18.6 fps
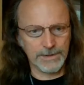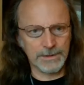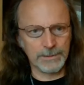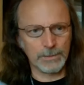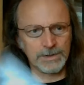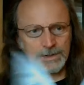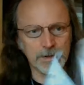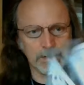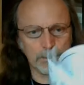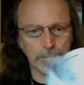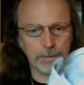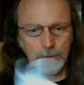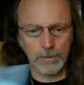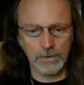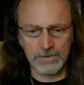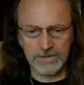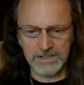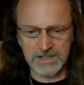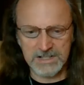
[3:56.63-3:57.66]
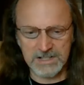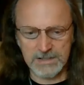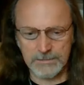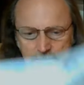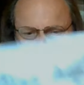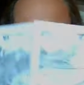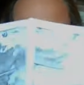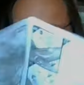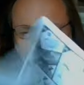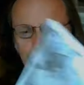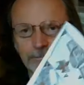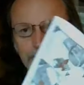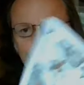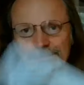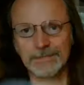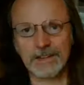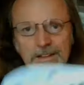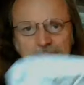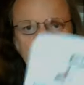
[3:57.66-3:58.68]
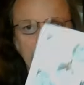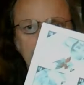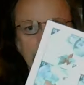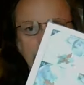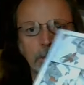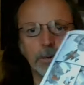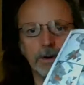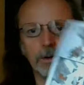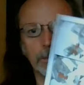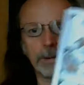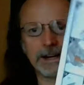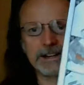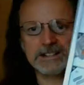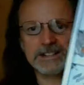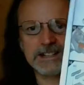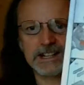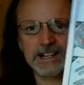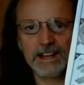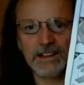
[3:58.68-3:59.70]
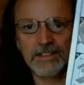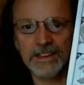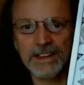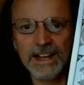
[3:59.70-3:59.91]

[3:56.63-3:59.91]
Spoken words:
We've not put the wheelbase together